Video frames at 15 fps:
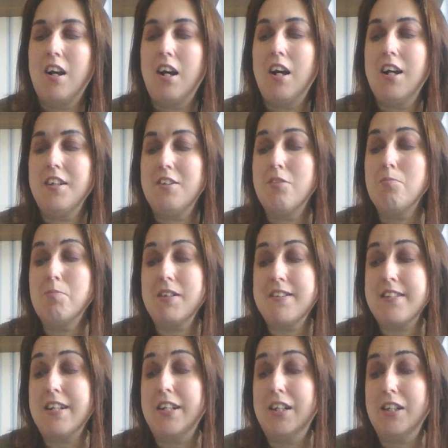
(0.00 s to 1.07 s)
uh, number
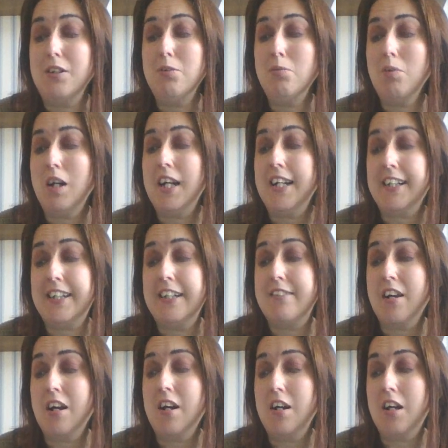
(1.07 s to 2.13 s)
two, uh,
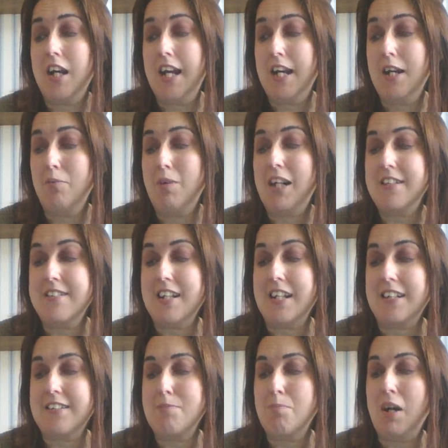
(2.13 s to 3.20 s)
Qatar Airways
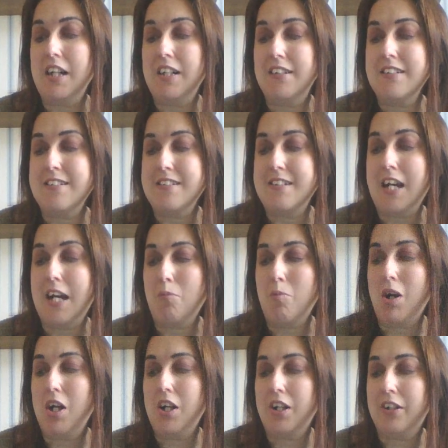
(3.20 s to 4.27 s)
expands
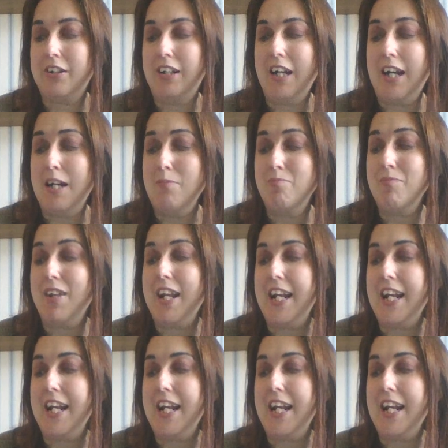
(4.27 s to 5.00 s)
network um,